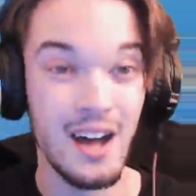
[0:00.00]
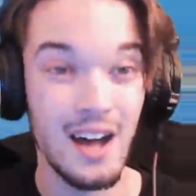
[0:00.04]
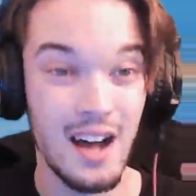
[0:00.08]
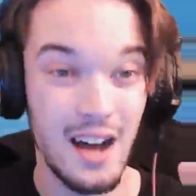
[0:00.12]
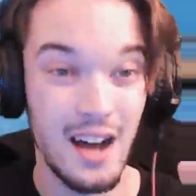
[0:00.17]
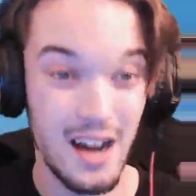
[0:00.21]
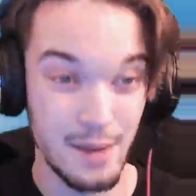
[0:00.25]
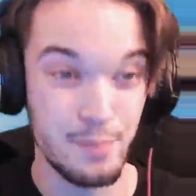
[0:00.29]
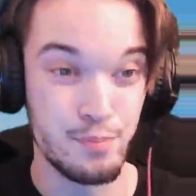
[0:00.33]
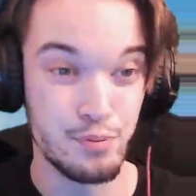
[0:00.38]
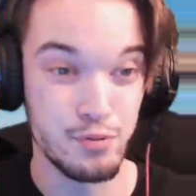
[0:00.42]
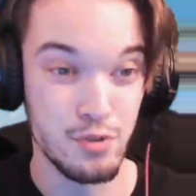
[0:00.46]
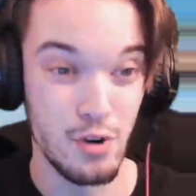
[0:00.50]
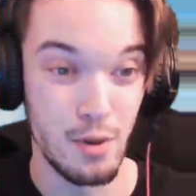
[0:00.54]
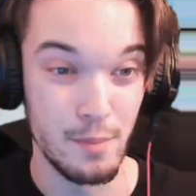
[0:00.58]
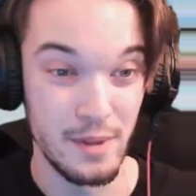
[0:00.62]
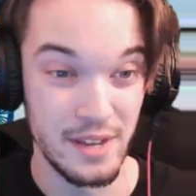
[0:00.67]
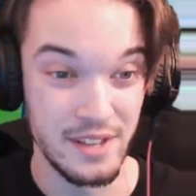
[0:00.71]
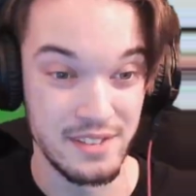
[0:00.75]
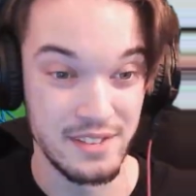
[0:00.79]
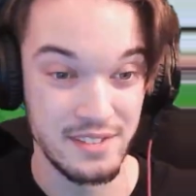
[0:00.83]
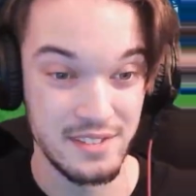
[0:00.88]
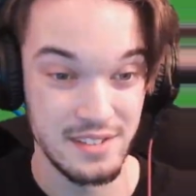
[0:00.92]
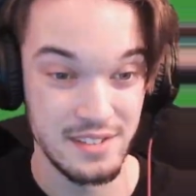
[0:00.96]
I
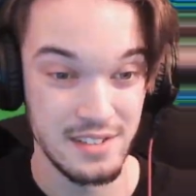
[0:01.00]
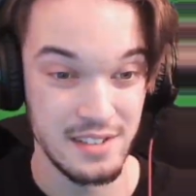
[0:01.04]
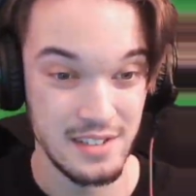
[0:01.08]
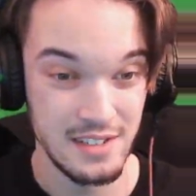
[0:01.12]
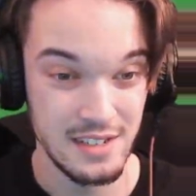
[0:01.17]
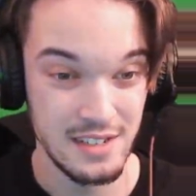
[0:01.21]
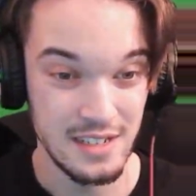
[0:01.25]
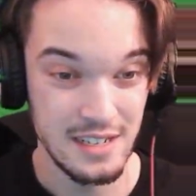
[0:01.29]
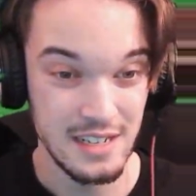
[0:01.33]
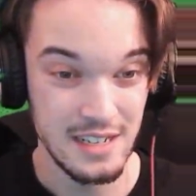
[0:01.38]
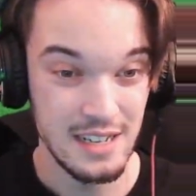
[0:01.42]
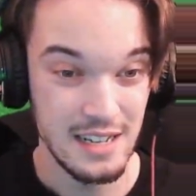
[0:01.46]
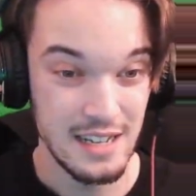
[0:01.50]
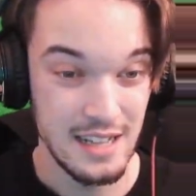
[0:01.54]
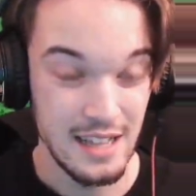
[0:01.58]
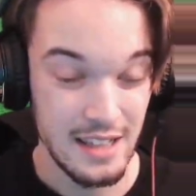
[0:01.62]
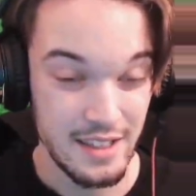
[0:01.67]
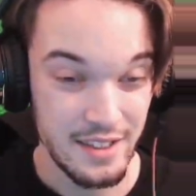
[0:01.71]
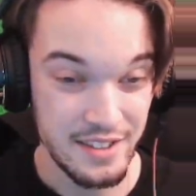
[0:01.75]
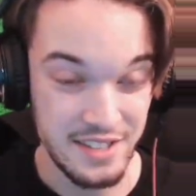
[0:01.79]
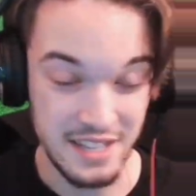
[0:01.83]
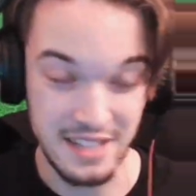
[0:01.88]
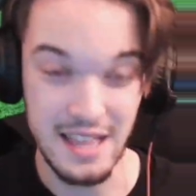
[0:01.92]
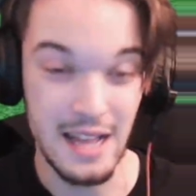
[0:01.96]
promise.
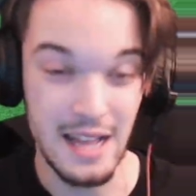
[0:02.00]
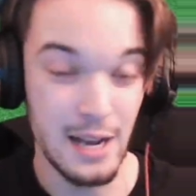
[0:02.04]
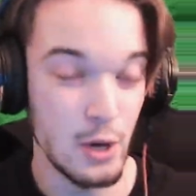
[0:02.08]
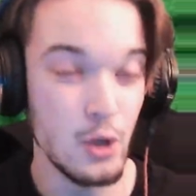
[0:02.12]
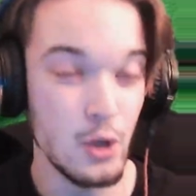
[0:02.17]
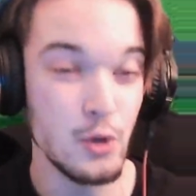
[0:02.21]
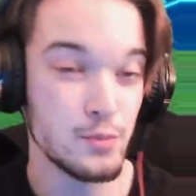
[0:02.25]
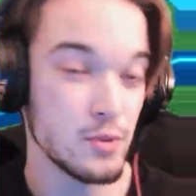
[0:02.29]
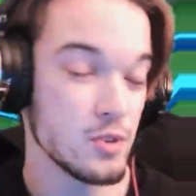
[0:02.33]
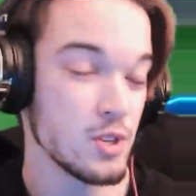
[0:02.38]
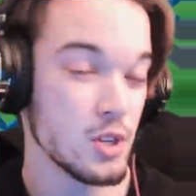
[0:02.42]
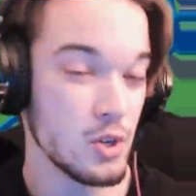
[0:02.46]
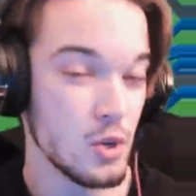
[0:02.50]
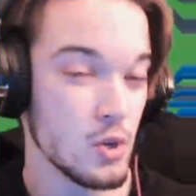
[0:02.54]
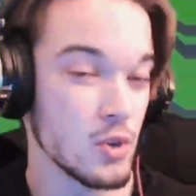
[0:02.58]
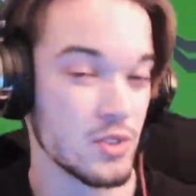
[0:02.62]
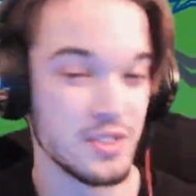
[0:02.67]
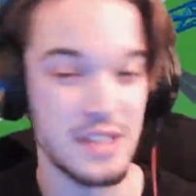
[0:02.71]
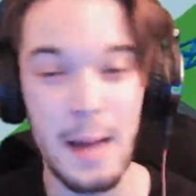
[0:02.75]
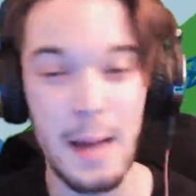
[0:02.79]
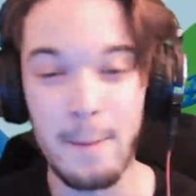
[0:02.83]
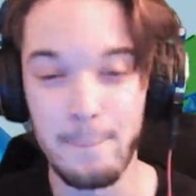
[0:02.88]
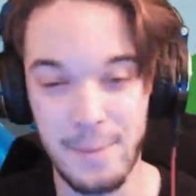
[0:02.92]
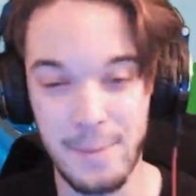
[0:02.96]
See, that loop doesn't look
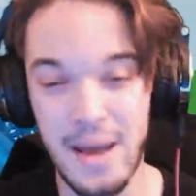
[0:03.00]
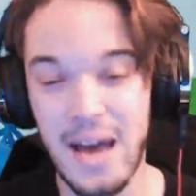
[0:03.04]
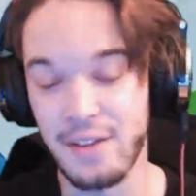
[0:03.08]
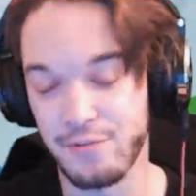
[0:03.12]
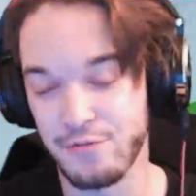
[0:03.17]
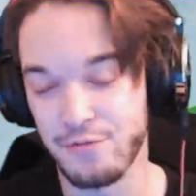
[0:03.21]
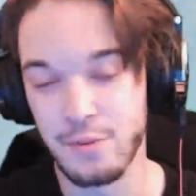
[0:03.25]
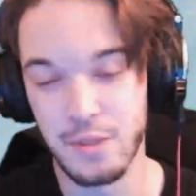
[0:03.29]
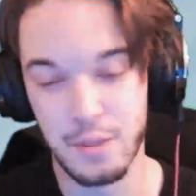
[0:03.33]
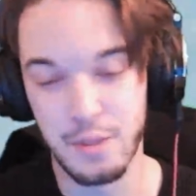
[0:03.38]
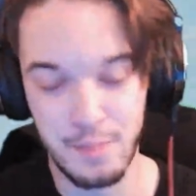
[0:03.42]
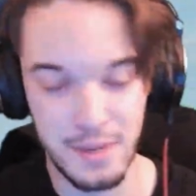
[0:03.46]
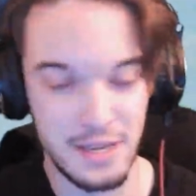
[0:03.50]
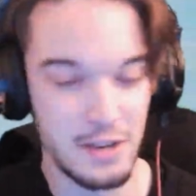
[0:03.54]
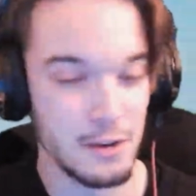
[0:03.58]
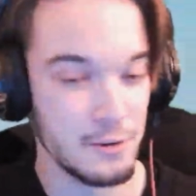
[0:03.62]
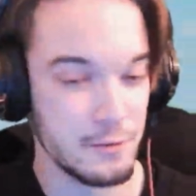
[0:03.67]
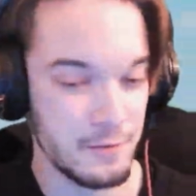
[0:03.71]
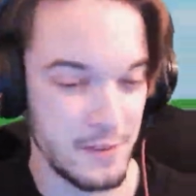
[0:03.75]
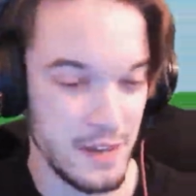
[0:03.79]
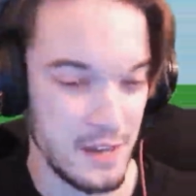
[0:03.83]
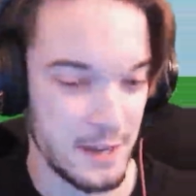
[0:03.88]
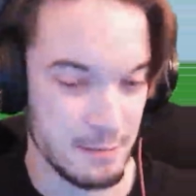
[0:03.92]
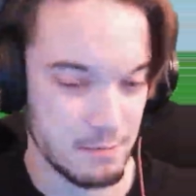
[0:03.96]
that bad from the
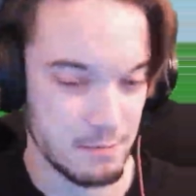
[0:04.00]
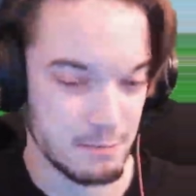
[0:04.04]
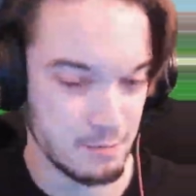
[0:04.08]
POV.